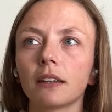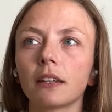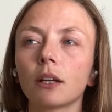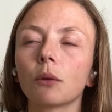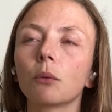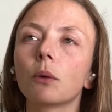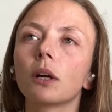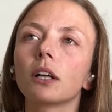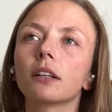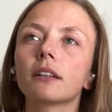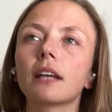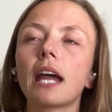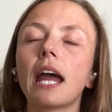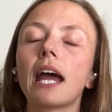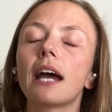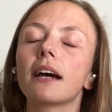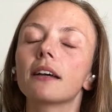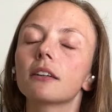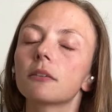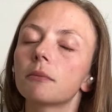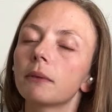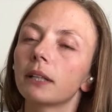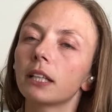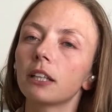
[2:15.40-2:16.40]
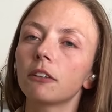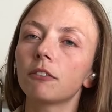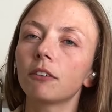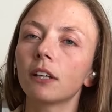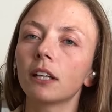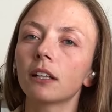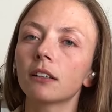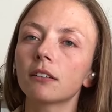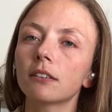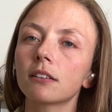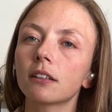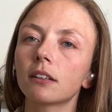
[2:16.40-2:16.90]
there weren't as many
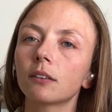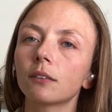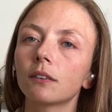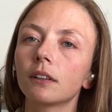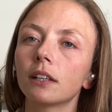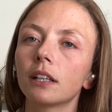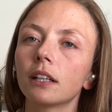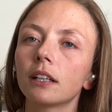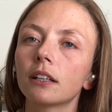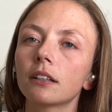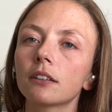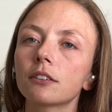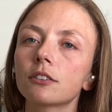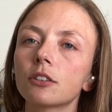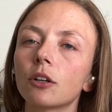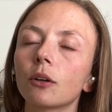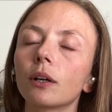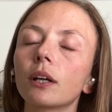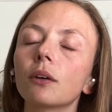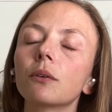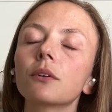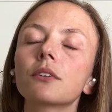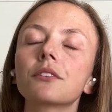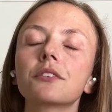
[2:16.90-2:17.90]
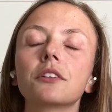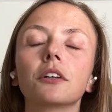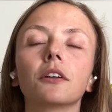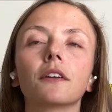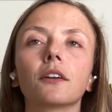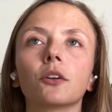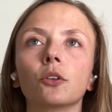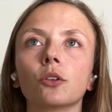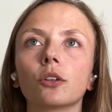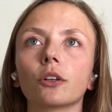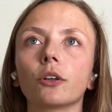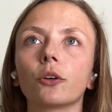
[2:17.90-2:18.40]
fans out there. So it was still,
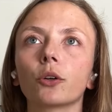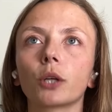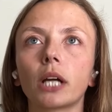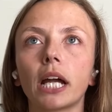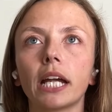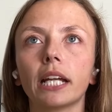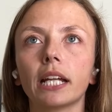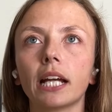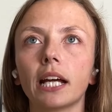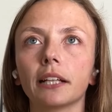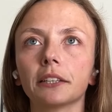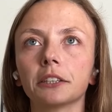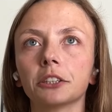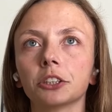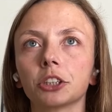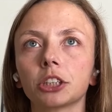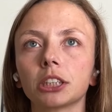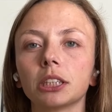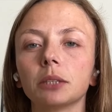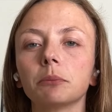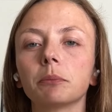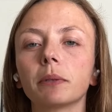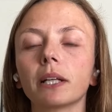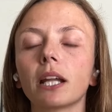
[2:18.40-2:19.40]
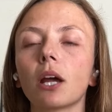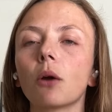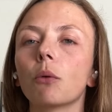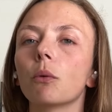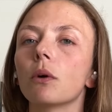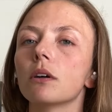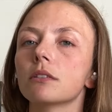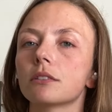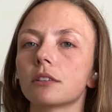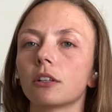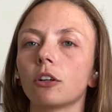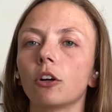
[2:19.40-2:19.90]
there was a great energy, but it
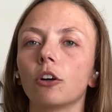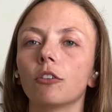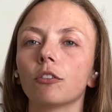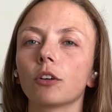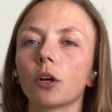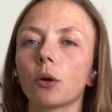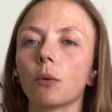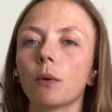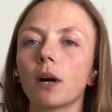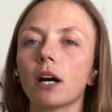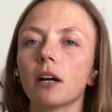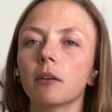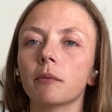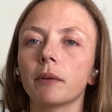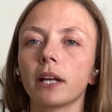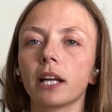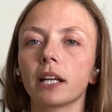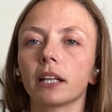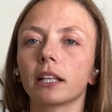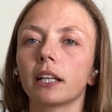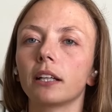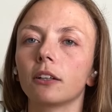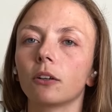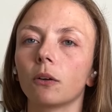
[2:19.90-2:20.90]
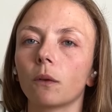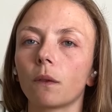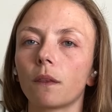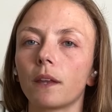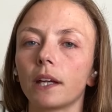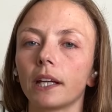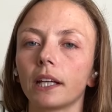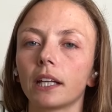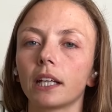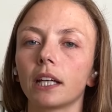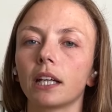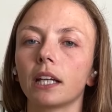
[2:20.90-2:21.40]
wasn't overwhelming. And I don't
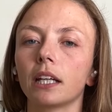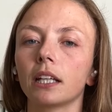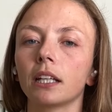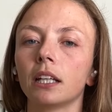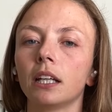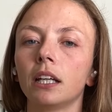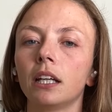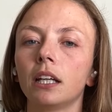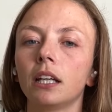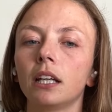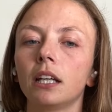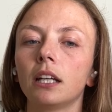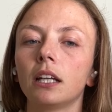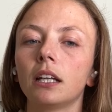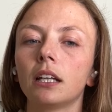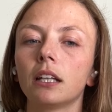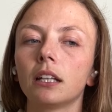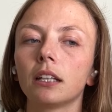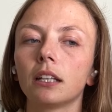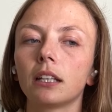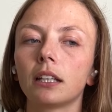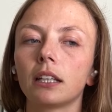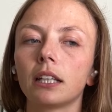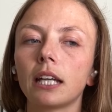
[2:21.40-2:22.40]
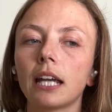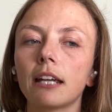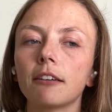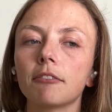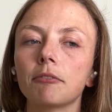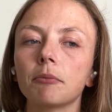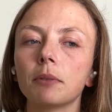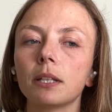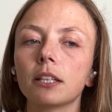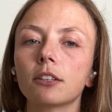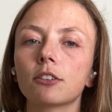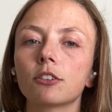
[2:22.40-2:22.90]
think it,
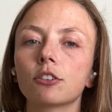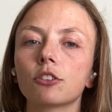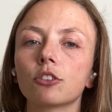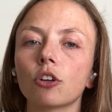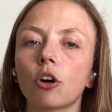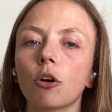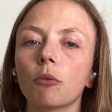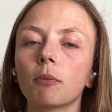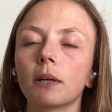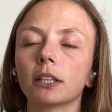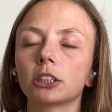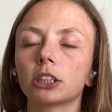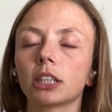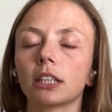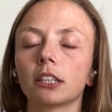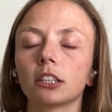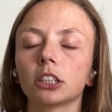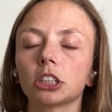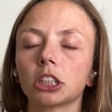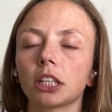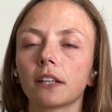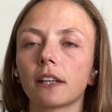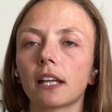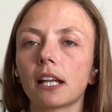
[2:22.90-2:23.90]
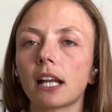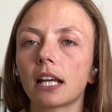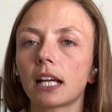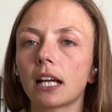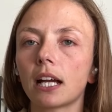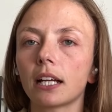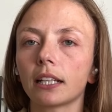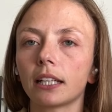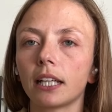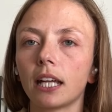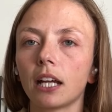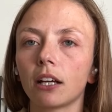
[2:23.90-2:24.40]
gave me so much energy that I
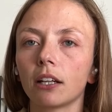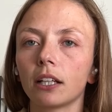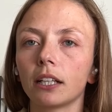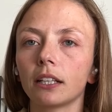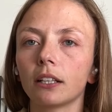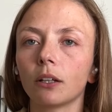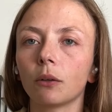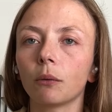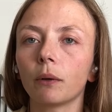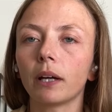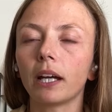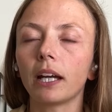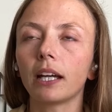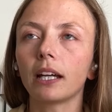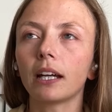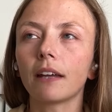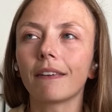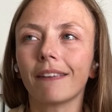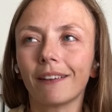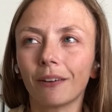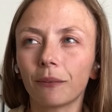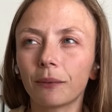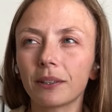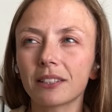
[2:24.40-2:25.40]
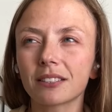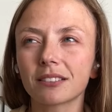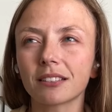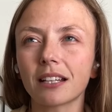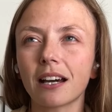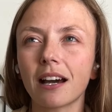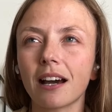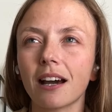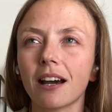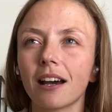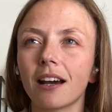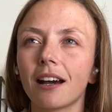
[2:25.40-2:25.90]
got carried away. I think we
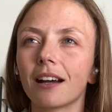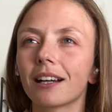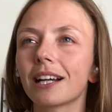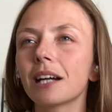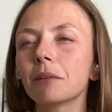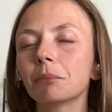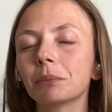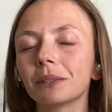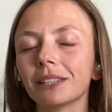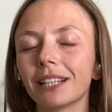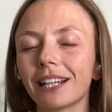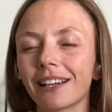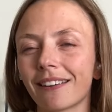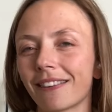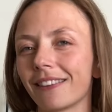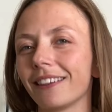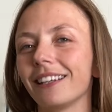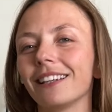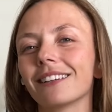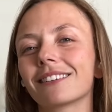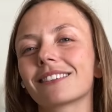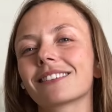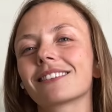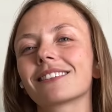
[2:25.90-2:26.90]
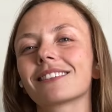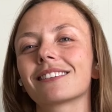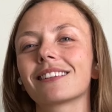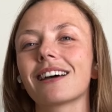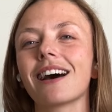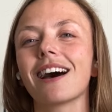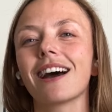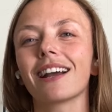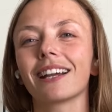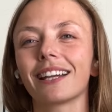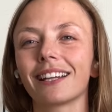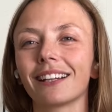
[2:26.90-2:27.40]
saw a couple athletes
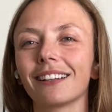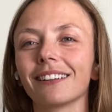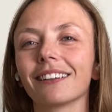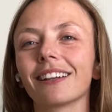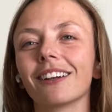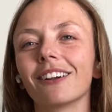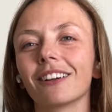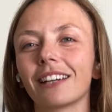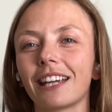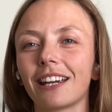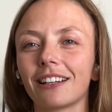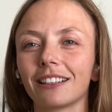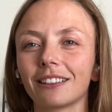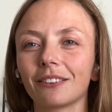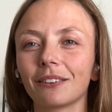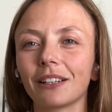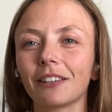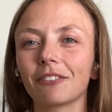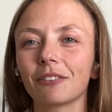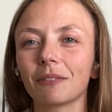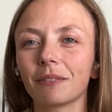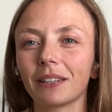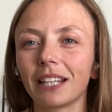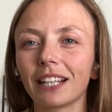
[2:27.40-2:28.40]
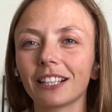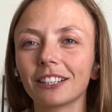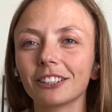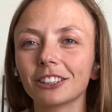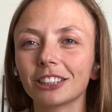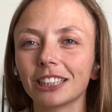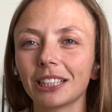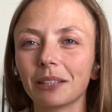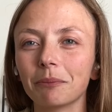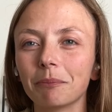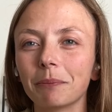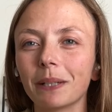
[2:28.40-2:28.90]
uh, get a little carried away from the
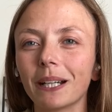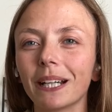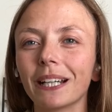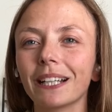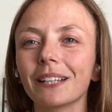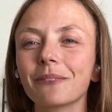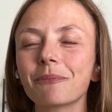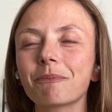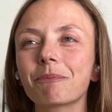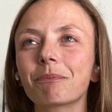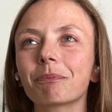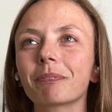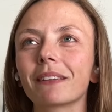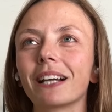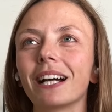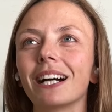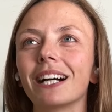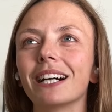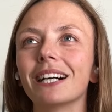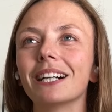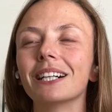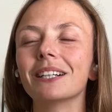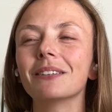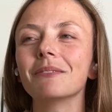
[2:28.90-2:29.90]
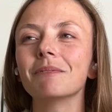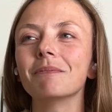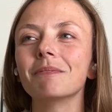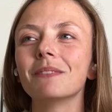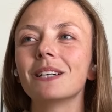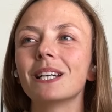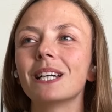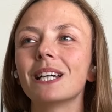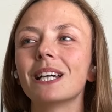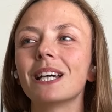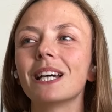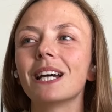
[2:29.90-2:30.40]
energy, but um,